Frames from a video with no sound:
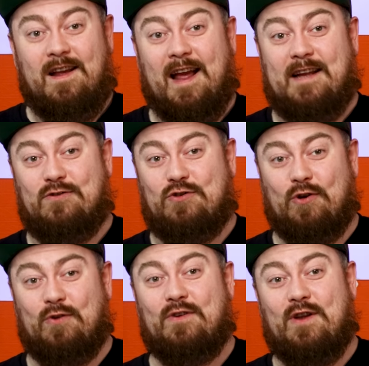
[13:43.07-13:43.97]
in
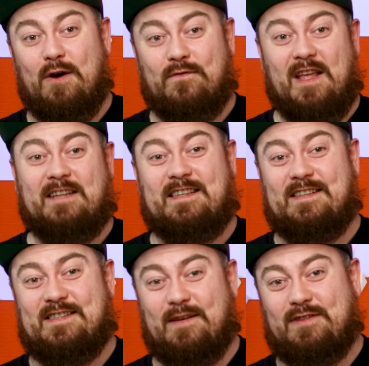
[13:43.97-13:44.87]
June of
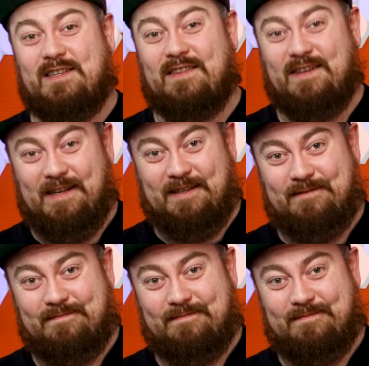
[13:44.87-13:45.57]
1973.